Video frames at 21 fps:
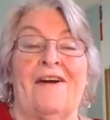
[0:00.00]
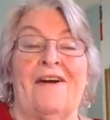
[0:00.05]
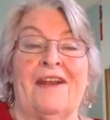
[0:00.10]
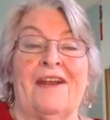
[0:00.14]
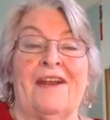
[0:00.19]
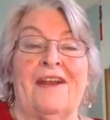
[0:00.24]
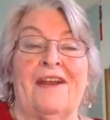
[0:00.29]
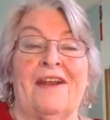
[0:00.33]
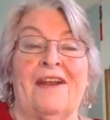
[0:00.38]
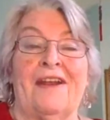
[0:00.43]

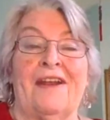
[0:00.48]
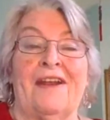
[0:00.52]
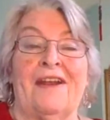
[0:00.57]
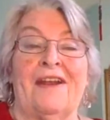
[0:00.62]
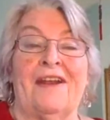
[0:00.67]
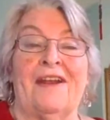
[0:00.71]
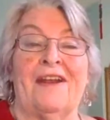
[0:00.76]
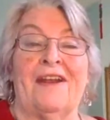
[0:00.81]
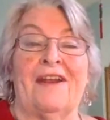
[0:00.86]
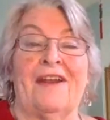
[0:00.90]
like
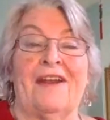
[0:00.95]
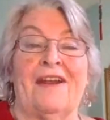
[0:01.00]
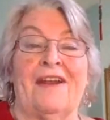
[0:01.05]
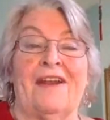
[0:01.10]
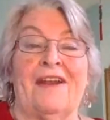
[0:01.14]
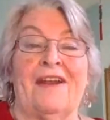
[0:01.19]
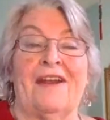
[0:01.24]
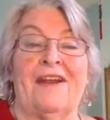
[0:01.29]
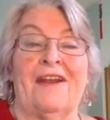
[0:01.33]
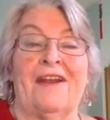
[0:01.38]
Monopoly.
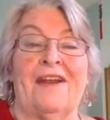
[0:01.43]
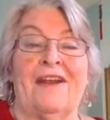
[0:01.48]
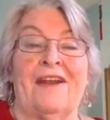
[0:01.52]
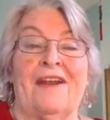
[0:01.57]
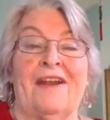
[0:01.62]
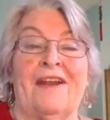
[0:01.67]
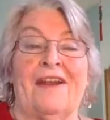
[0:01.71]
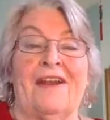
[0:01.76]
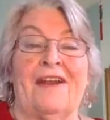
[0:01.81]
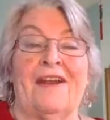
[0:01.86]
And
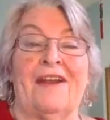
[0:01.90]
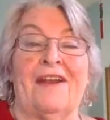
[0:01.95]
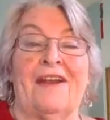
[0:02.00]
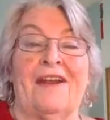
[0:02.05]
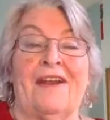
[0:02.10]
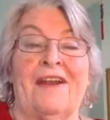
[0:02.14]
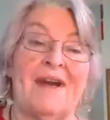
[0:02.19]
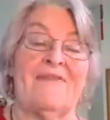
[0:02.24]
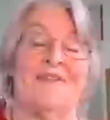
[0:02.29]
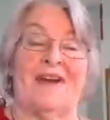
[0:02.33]
Monopoly was
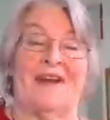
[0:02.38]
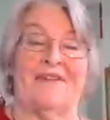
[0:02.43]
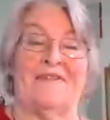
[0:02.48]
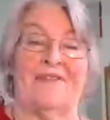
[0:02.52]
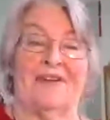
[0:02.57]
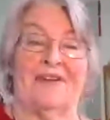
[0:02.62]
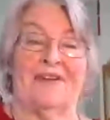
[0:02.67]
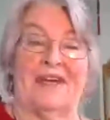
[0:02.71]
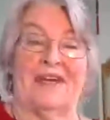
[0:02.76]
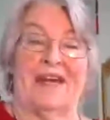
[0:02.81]
my
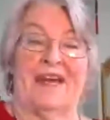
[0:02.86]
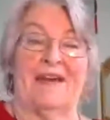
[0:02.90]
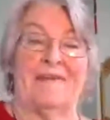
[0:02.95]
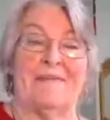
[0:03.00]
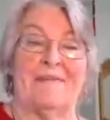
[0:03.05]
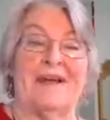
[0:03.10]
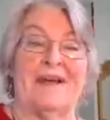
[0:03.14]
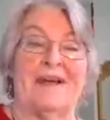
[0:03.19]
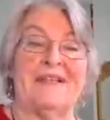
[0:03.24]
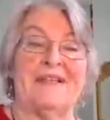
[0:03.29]
favorite game.
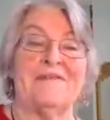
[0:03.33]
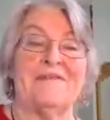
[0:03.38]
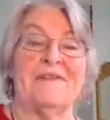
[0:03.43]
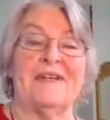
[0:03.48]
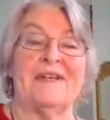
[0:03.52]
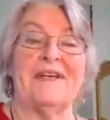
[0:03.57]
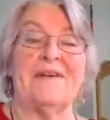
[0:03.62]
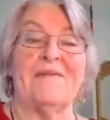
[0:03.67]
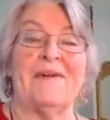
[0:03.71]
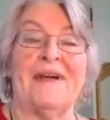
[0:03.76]
I did
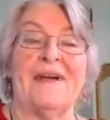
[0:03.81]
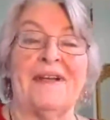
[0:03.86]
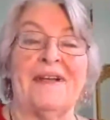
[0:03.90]
really well at